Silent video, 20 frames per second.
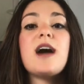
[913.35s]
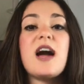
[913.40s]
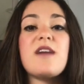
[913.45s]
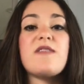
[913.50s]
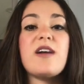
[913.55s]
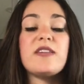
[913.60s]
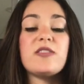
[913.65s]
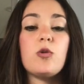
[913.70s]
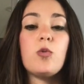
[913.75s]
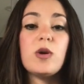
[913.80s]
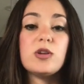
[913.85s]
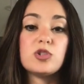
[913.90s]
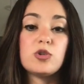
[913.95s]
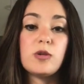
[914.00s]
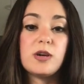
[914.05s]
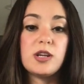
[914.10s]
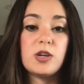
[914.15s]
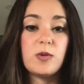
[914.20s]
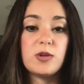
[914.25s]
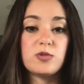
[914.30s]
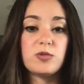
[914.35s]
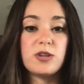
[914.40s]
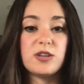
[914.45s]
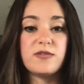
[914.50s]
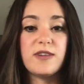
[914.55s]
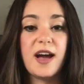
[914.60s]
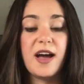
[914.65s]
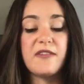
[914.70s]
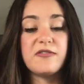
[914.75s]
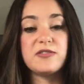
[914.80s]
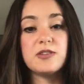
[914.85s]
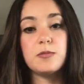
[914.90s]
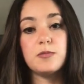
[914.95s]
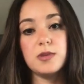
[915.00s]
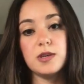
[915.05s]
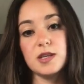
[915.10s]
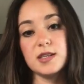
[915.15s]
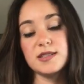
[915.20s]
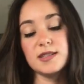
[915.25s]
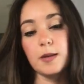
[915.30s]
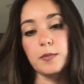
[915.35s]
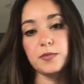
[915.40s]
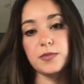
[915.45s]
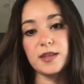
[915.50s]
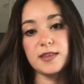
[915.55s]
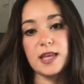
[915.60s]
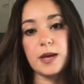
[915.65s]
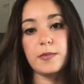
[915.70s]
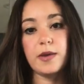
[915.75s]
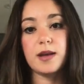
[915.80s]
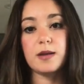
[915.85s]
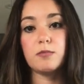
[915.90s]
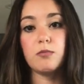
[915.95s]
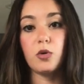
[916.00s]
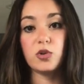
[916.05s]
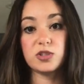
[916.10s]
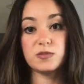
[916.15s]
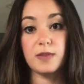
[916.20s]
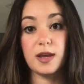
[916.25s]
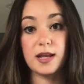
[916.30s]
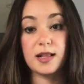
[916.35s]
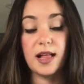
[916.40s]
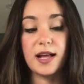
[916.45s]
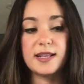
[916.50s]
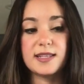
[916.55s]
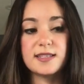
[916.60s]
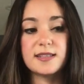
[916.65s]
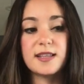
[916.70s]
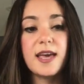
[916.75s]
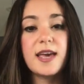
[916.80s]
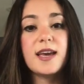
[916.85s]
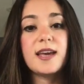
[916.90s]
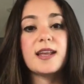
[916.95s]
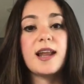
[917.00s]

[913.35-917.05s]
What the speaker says: I found the 120 to 125 to be something that most of my clients like,